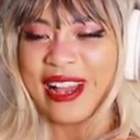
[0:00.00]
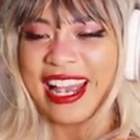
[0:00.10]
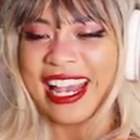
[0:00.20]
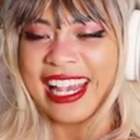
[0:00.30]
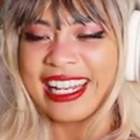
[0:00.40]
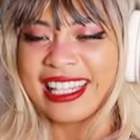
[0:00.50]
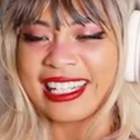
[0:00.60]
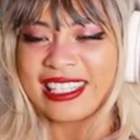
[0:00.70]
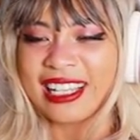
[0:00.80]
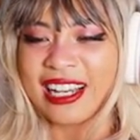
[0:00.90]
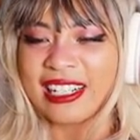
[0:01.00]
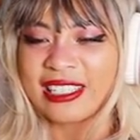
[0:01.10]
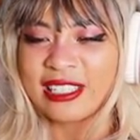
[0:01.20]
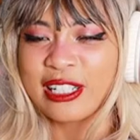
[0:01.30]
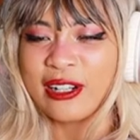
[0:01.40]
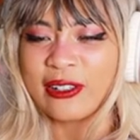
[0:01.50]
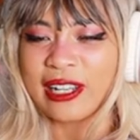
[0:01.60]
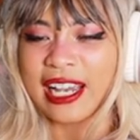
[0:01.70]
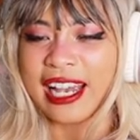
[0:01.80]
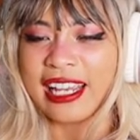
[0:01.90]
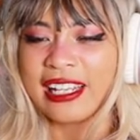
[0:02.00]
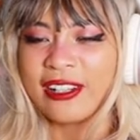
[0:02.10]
Wait, that's actually okay.